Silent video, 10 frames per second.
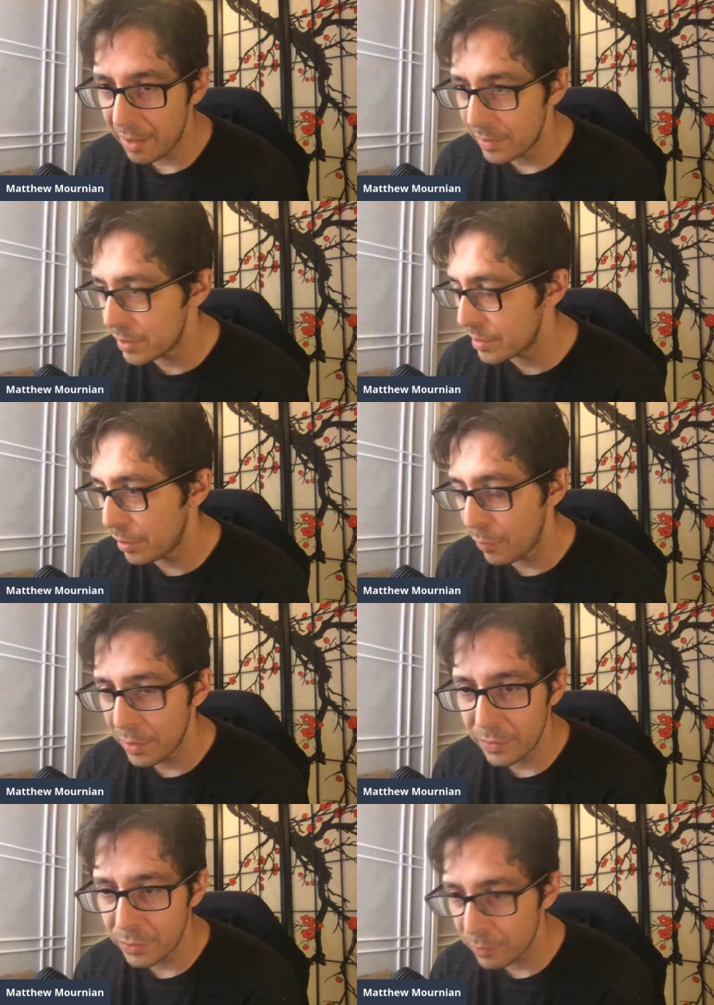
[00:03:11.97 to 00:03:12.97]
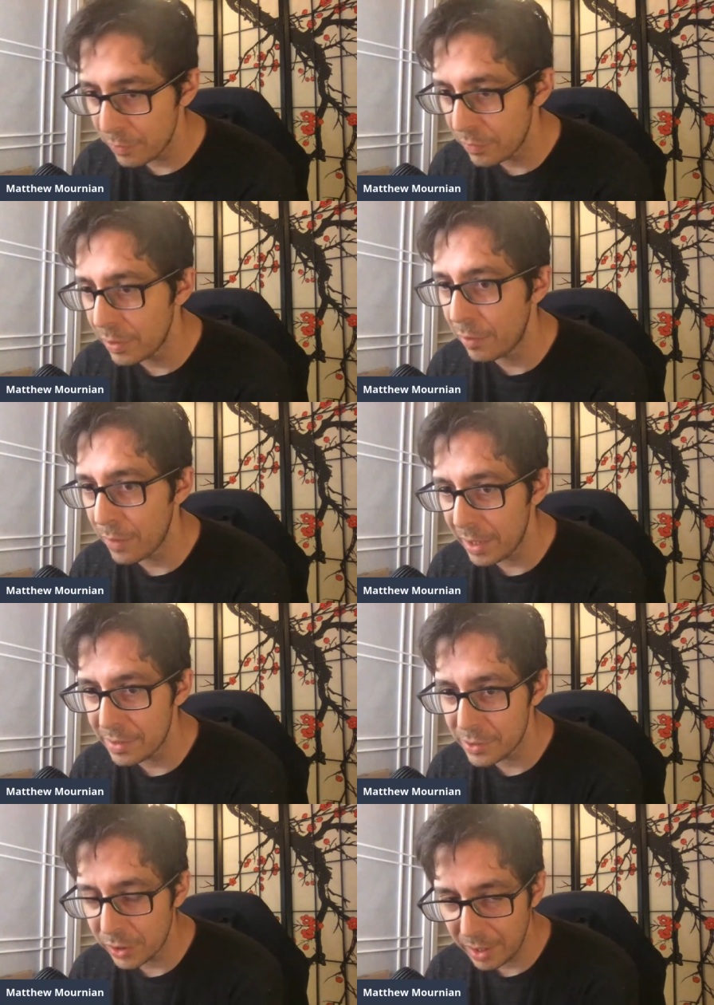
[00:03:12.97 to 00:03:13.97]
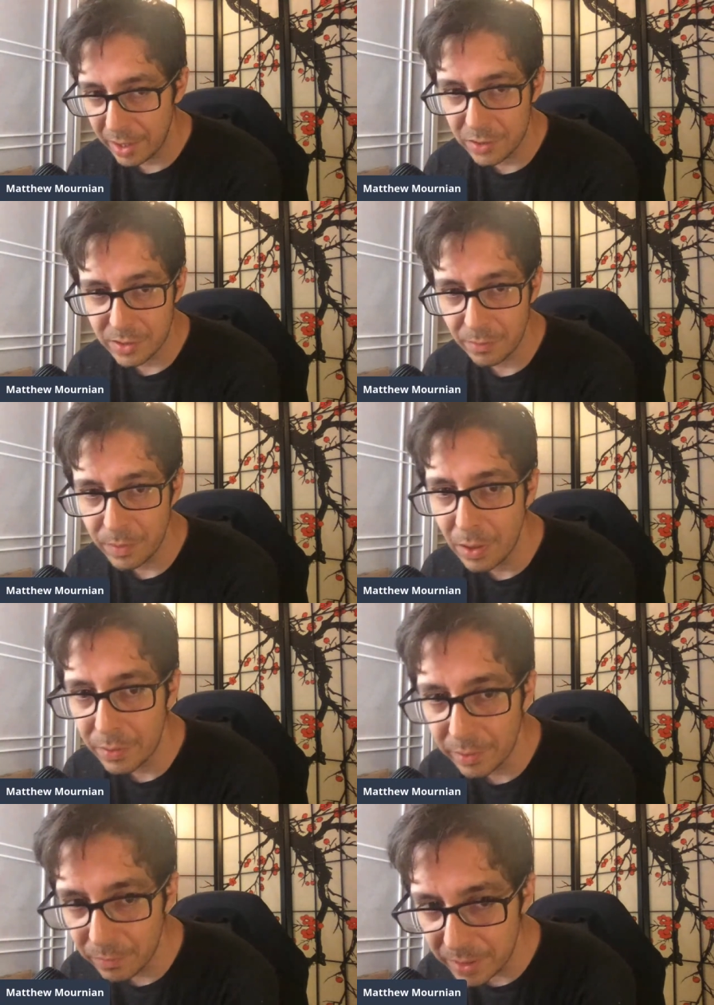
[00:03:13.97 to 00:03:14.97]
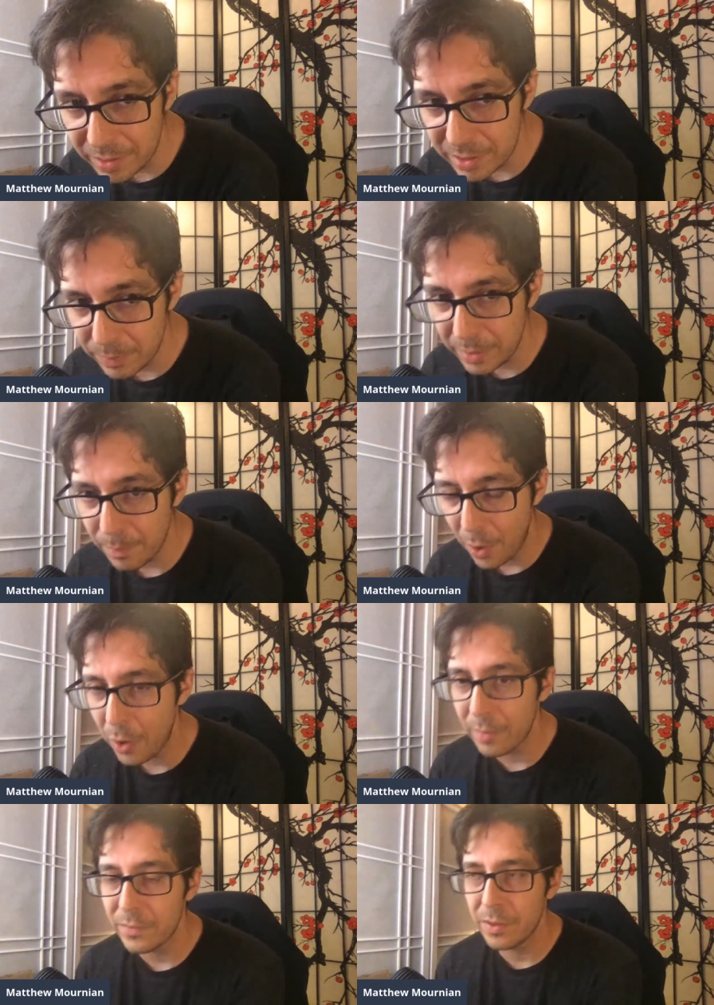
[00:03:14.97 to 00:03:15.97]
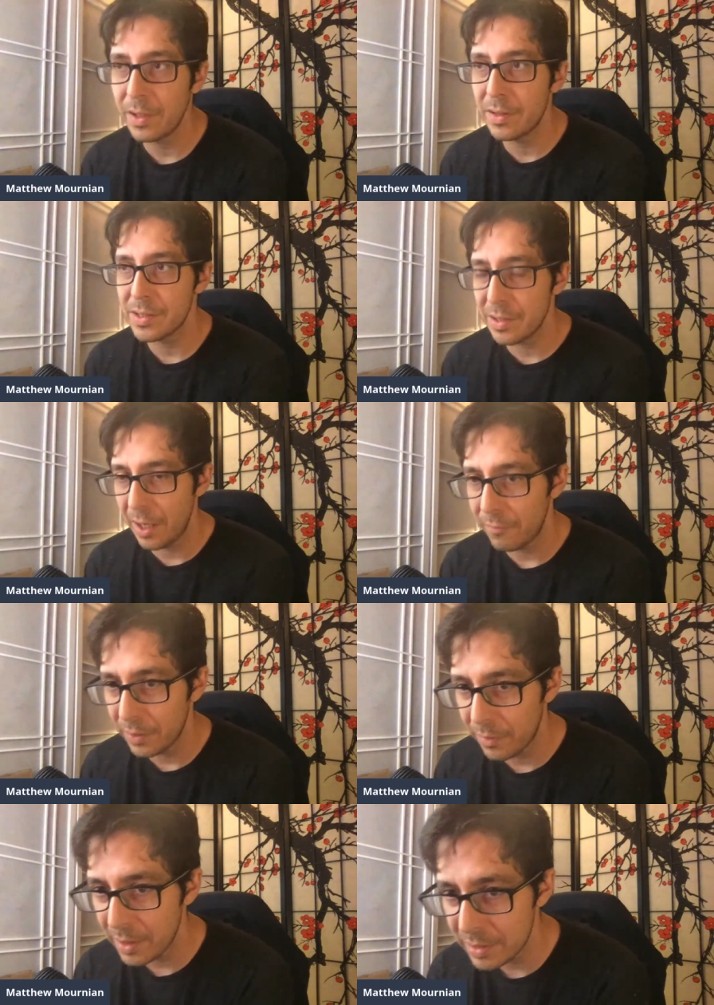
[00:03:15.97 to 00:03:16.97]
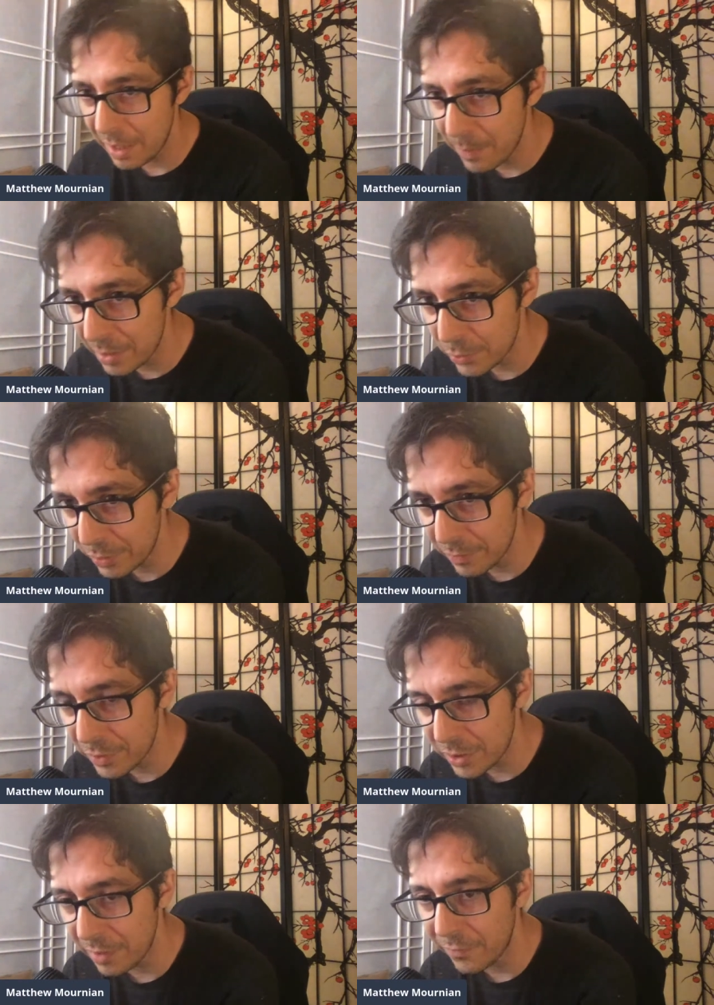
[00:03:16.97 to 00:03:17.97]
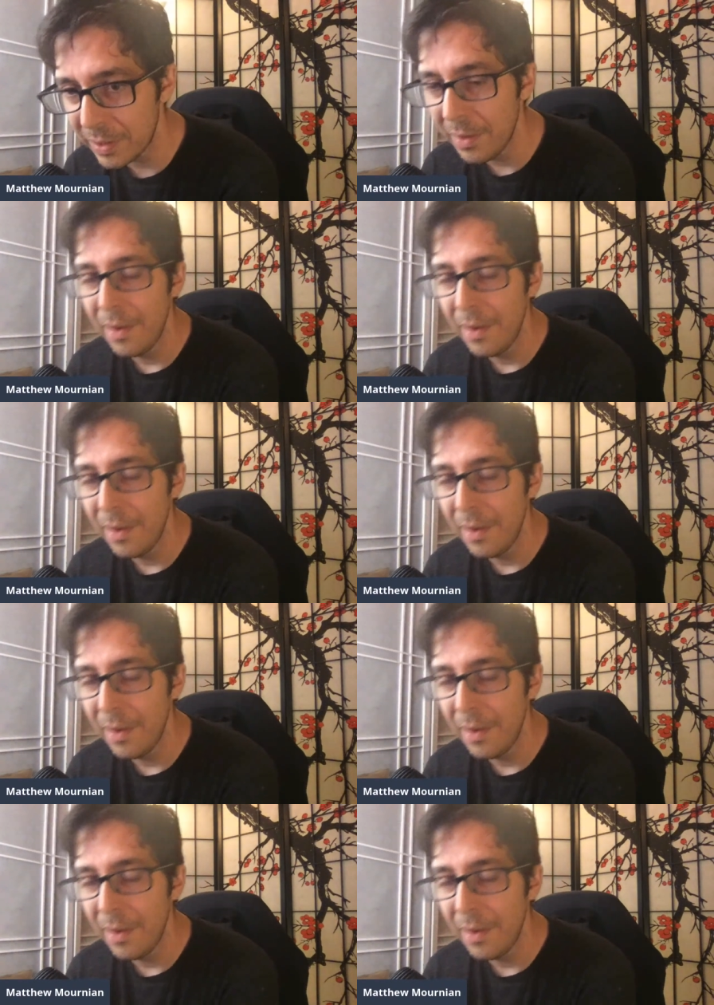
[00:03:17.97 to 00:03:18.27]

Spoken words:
just going through the greatest change that we all agreed to be a part of during this life, the great dimensional shift.